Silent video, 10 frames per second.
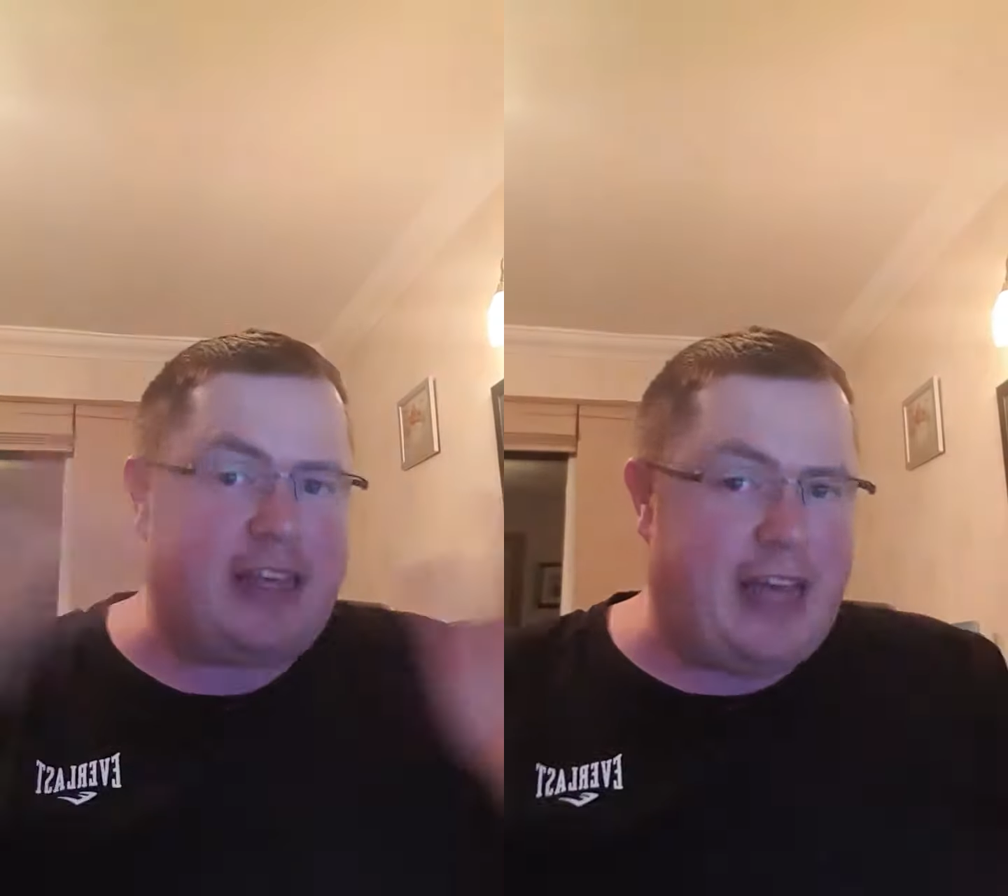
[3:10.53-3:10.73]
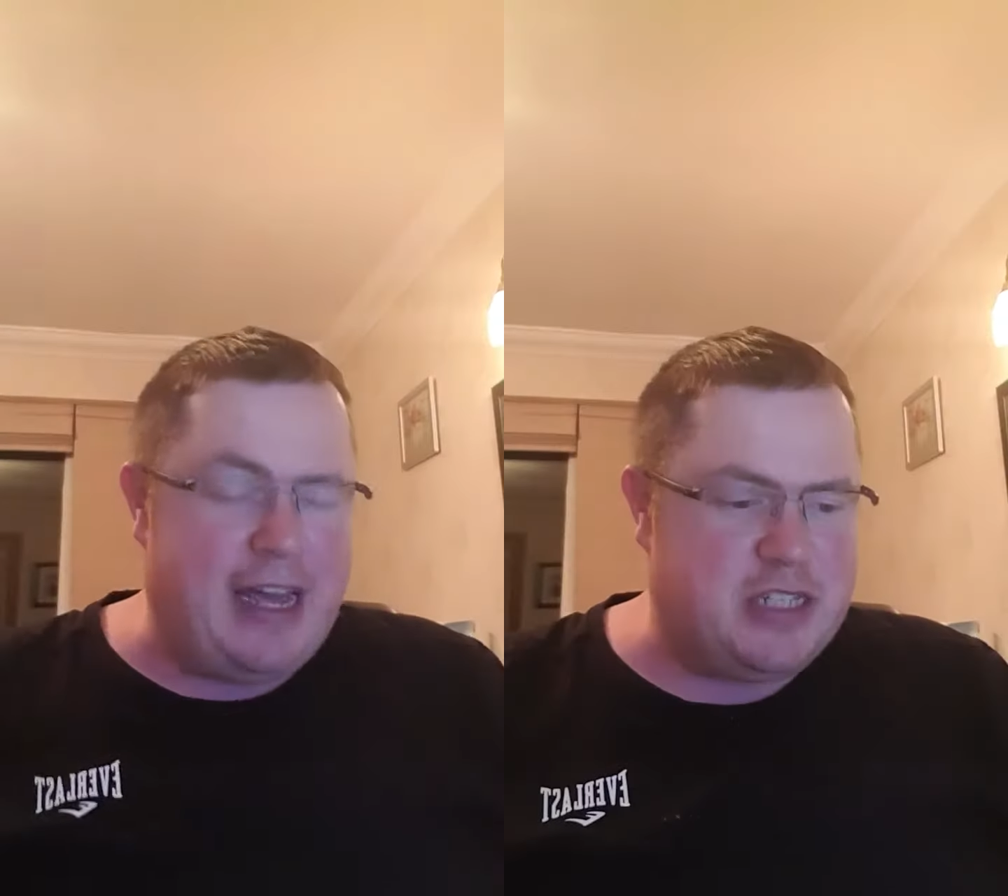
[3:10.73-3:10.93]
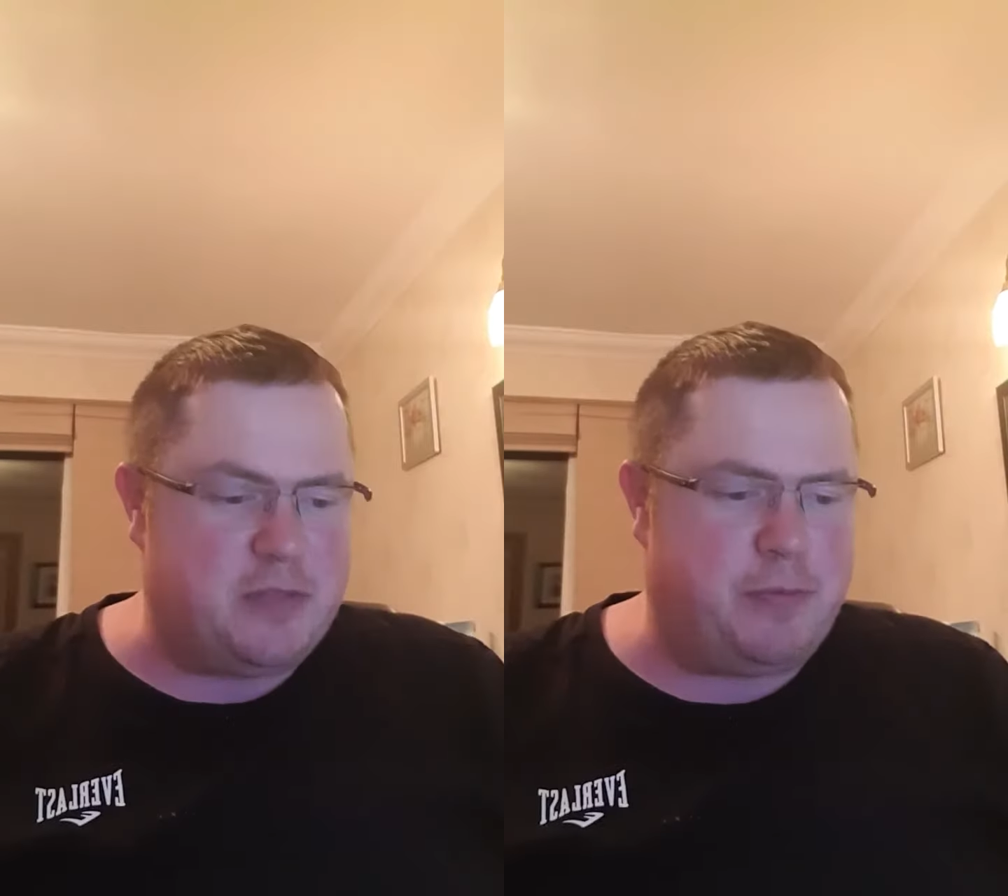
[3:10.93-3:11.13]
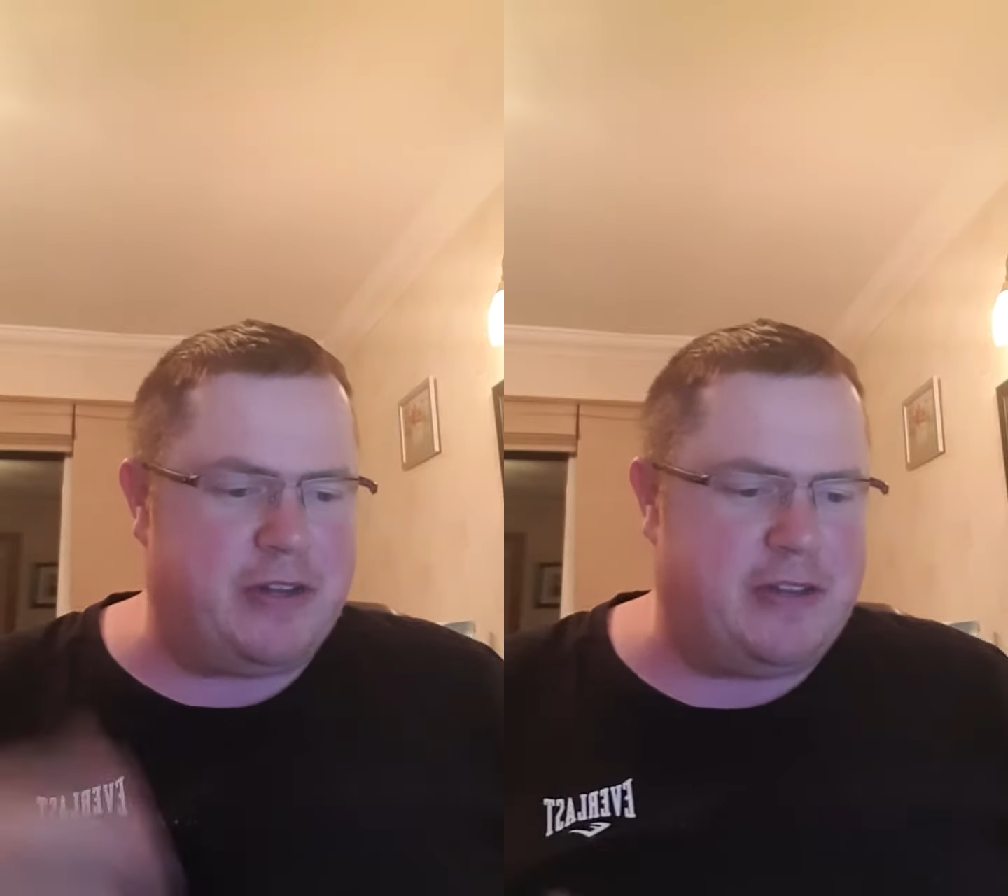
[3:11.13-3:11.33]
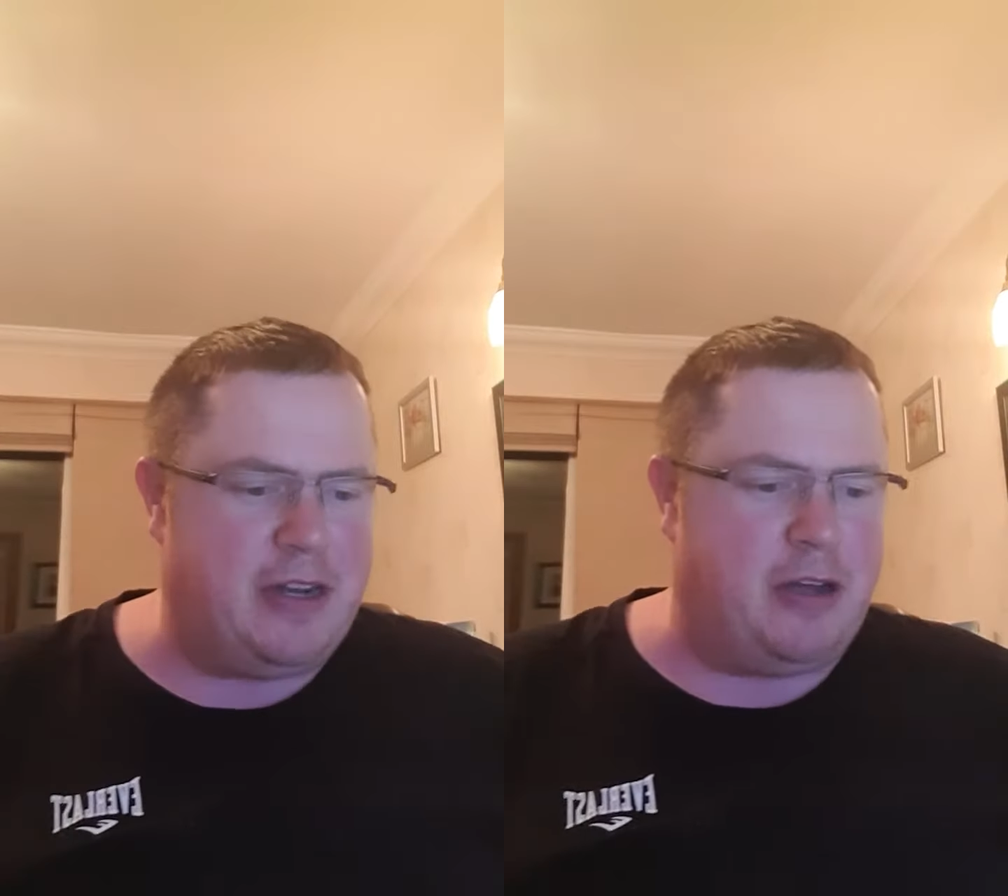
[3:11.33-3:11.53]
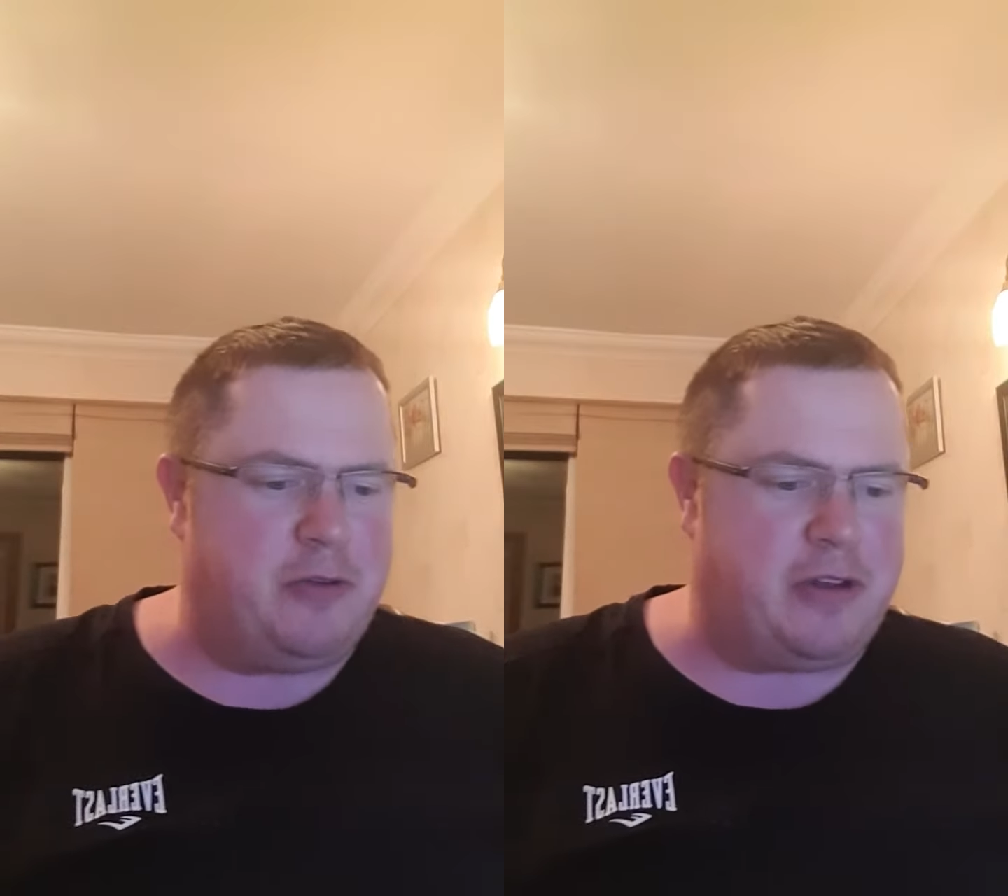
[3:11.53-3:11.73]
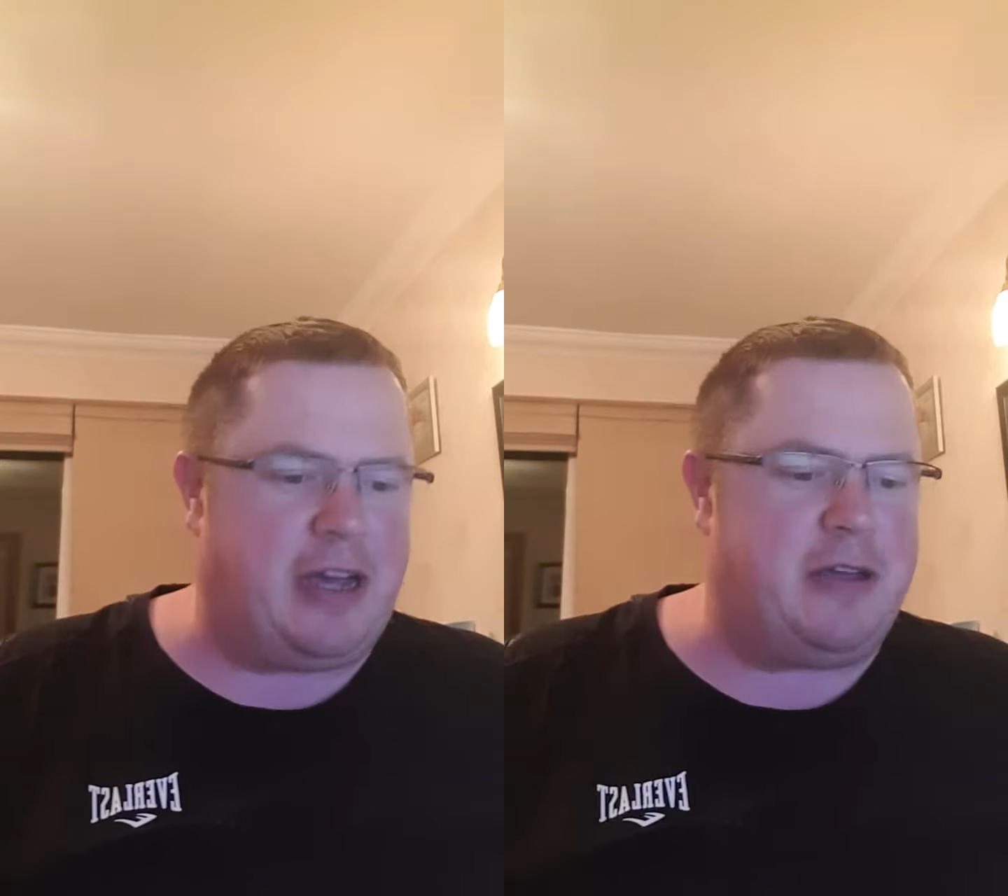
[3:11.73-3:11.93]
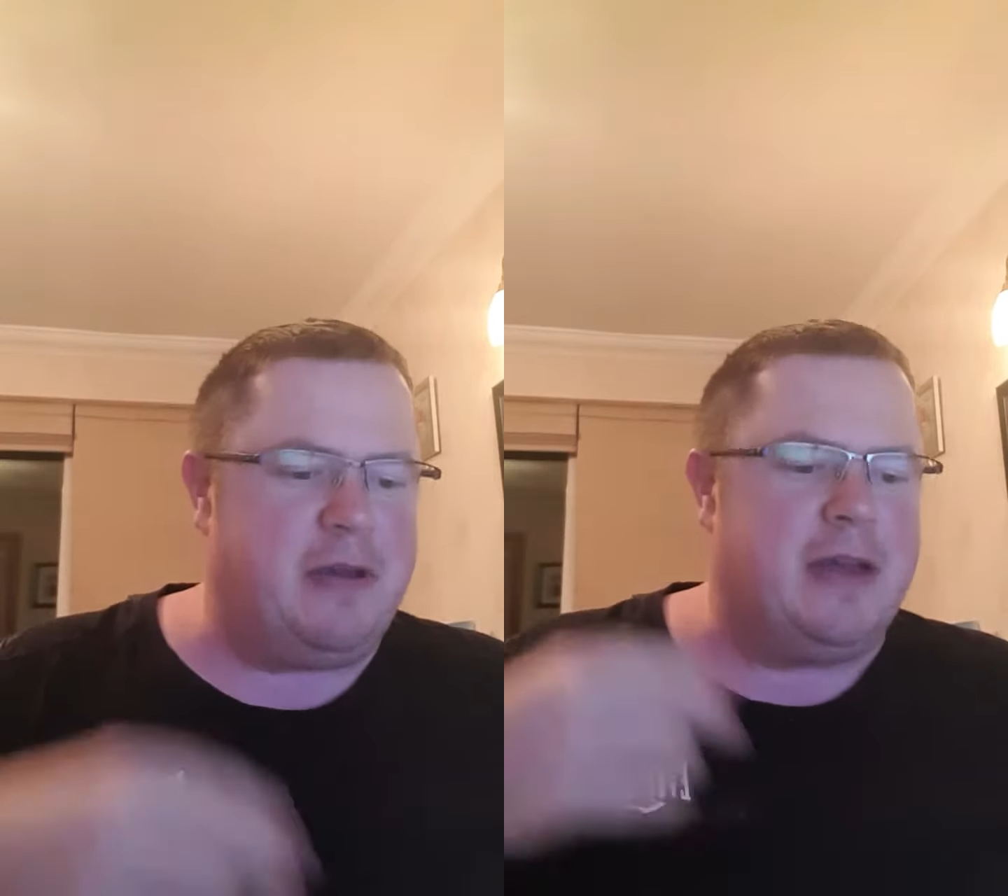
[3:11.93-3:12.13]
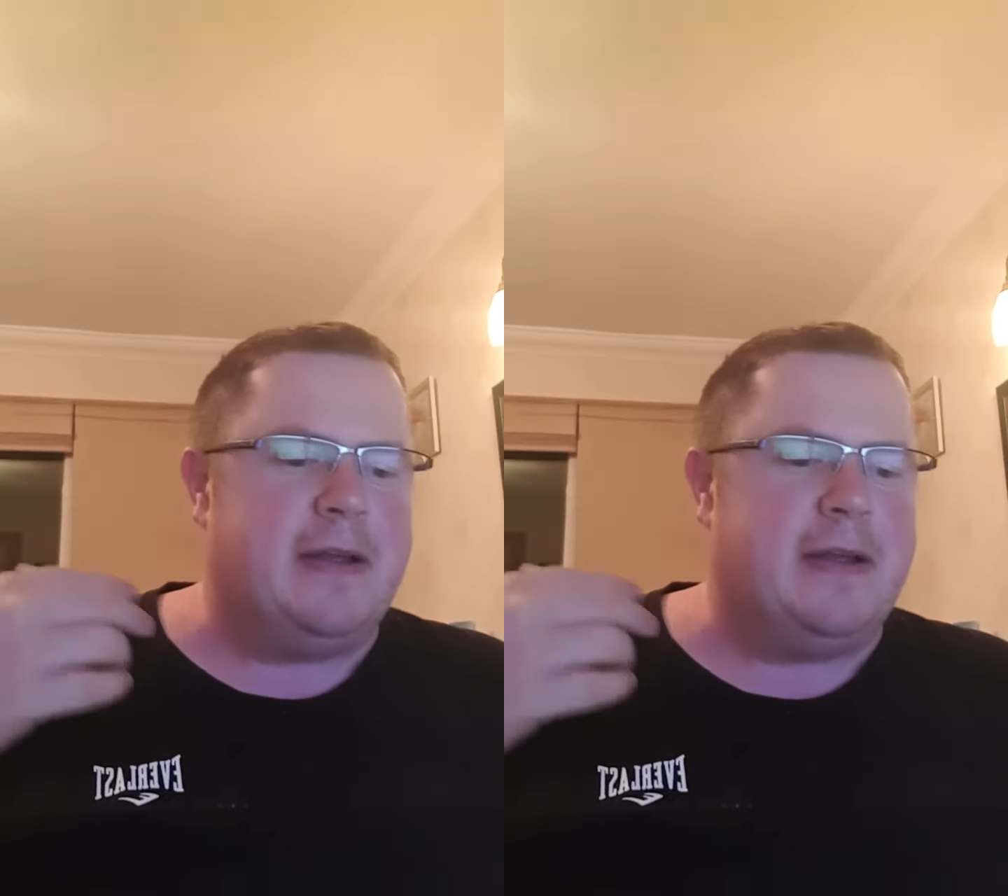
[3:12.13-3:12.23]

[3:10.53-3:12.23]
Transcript: can spread the load. Okay.